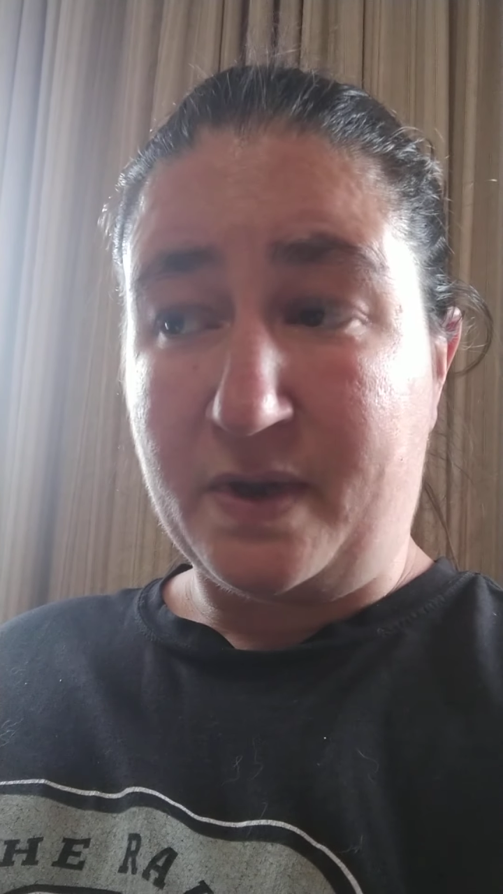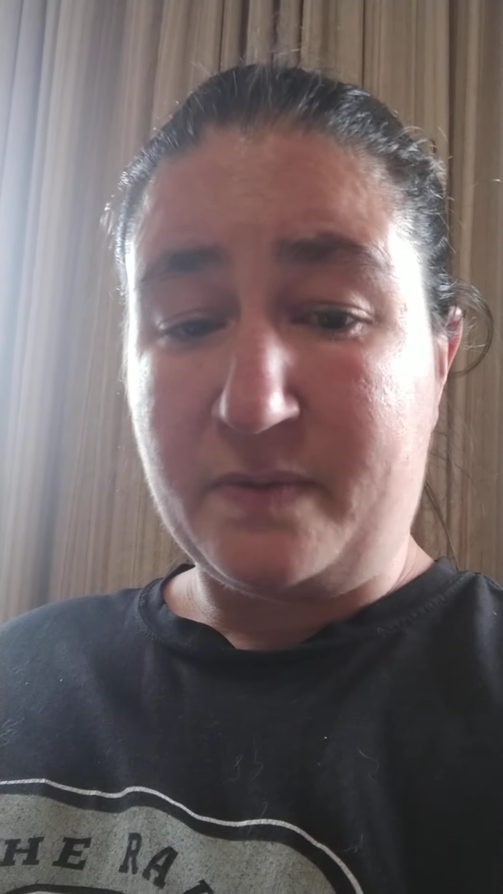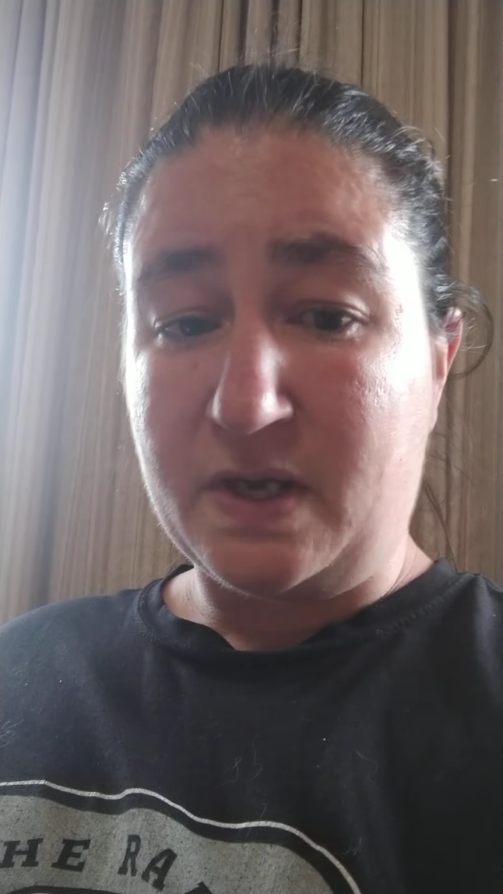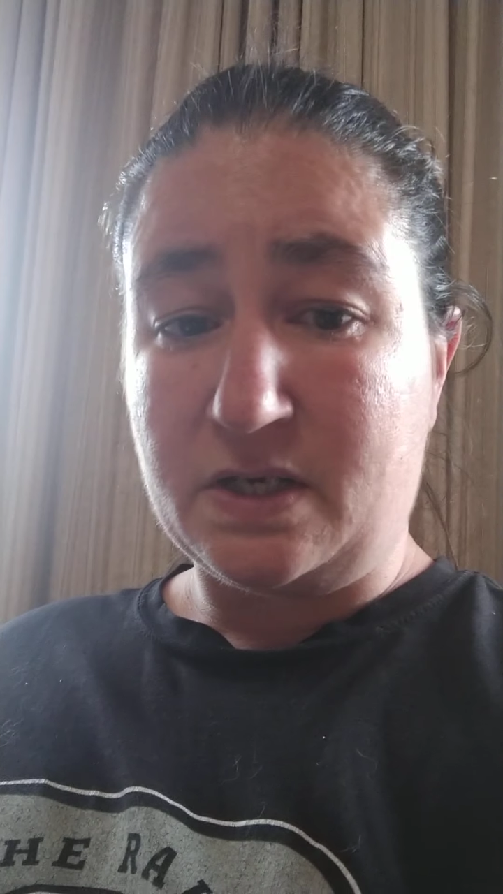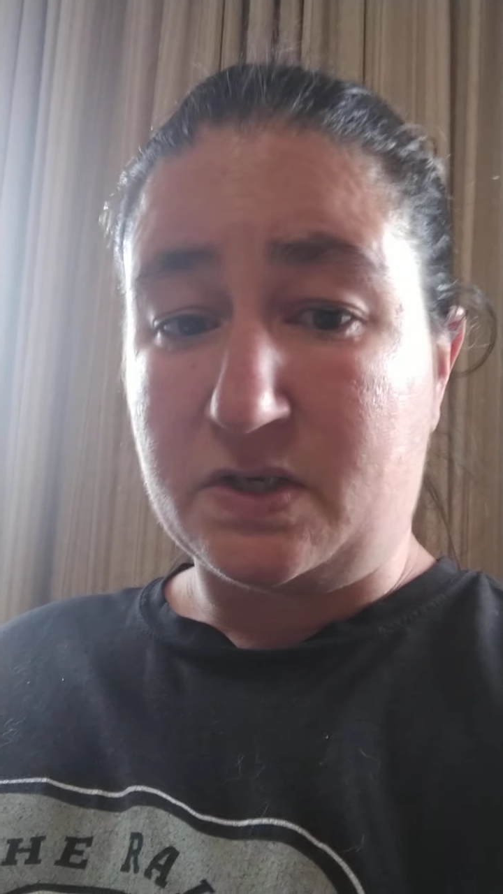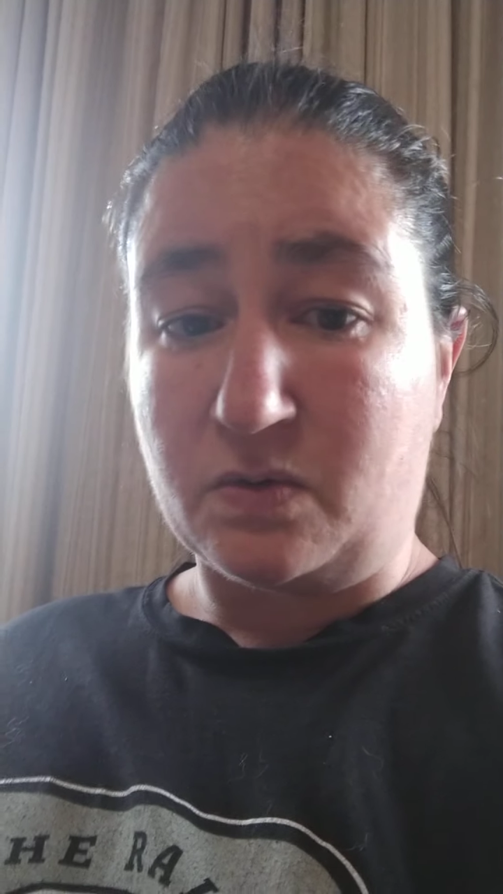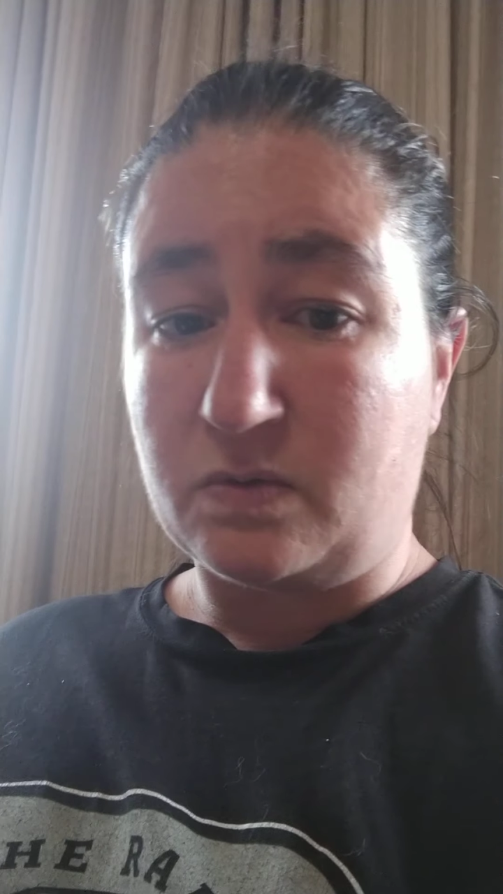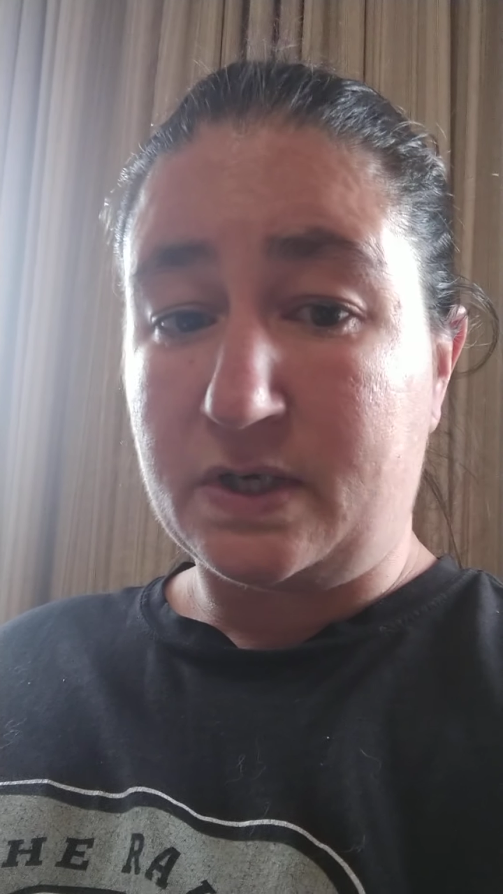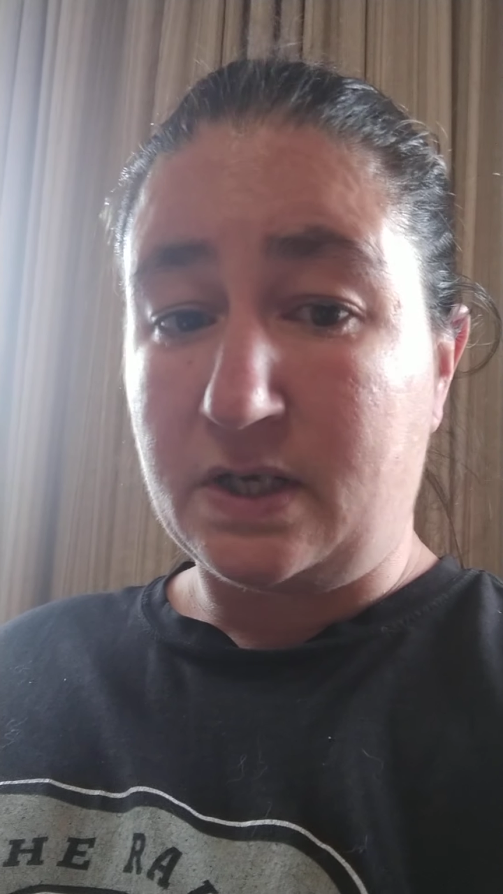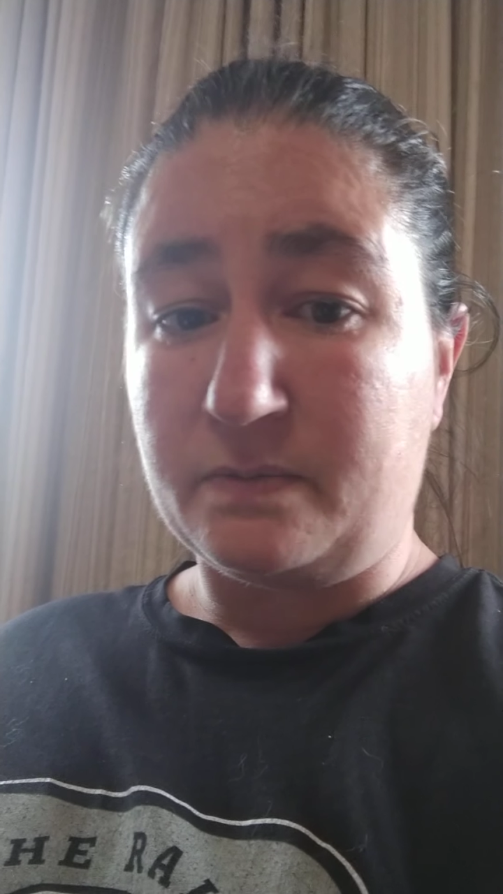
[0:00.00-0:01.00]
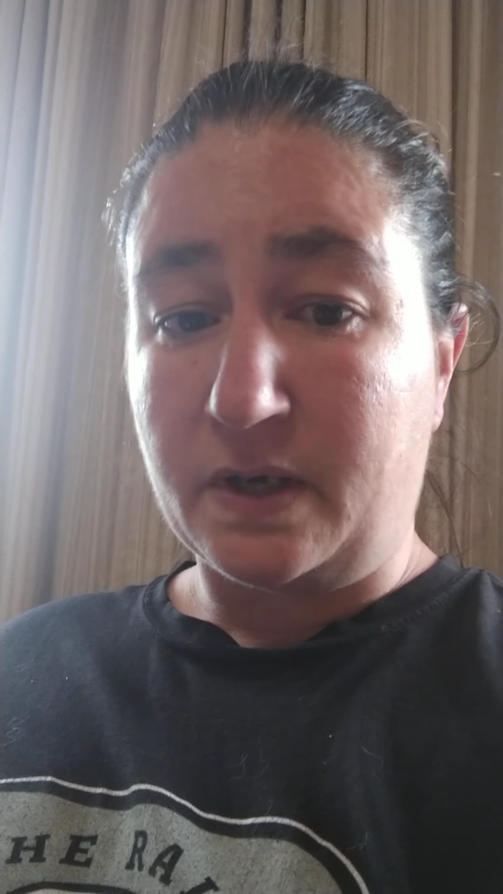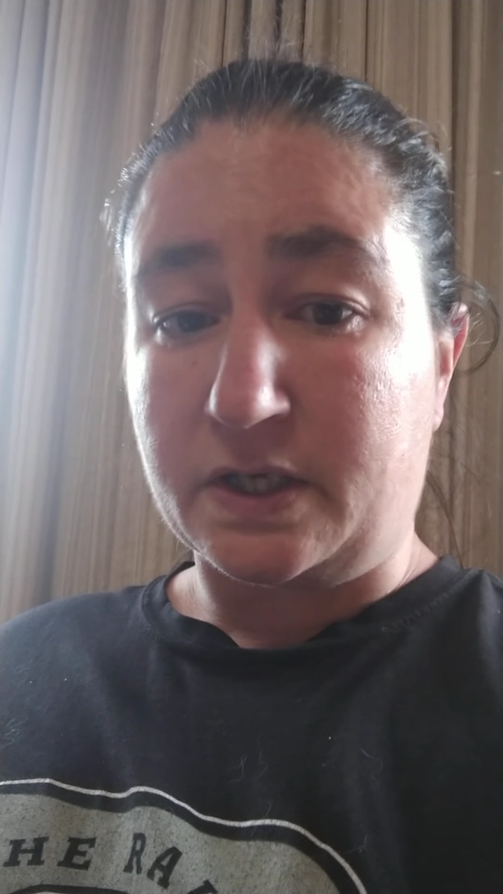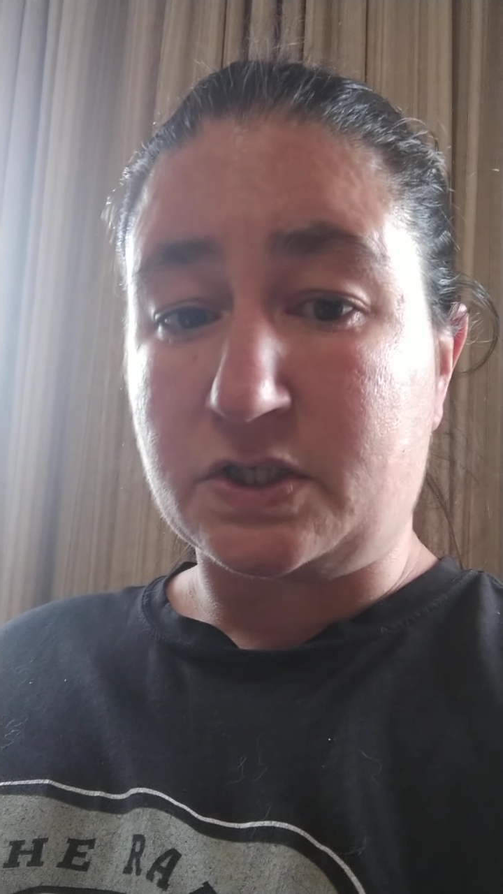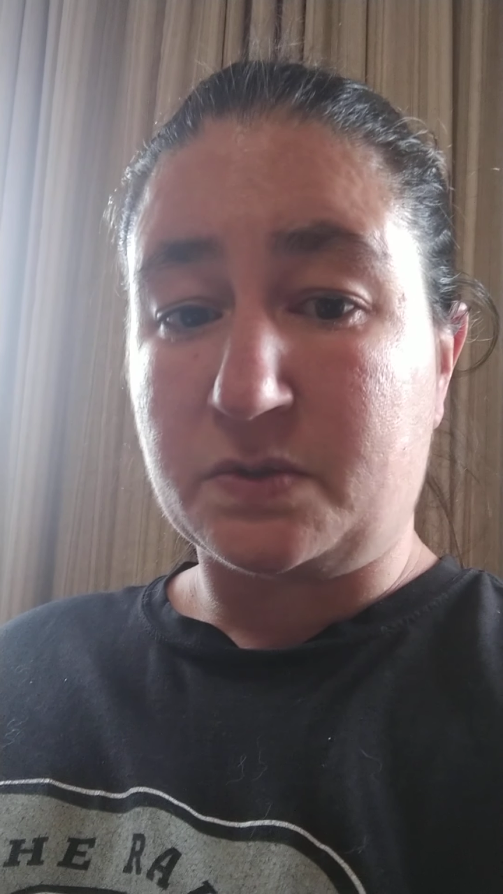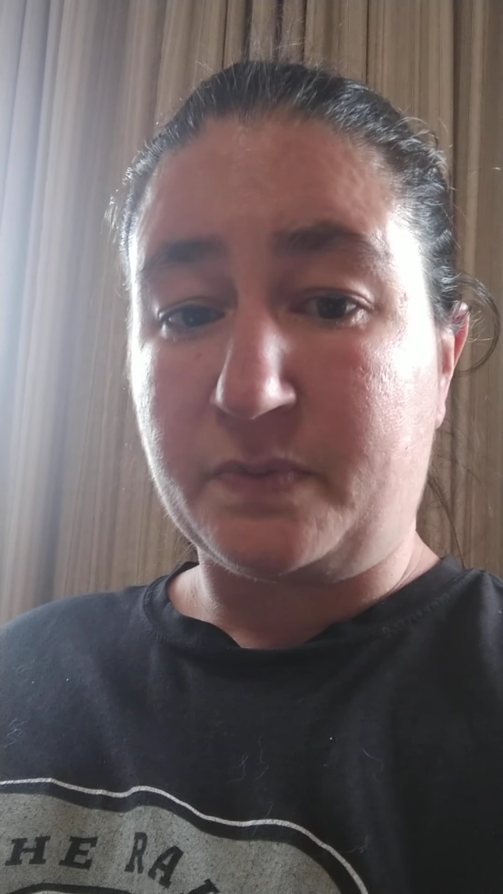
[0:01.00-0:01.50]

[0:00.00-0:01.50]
maybe don't need much,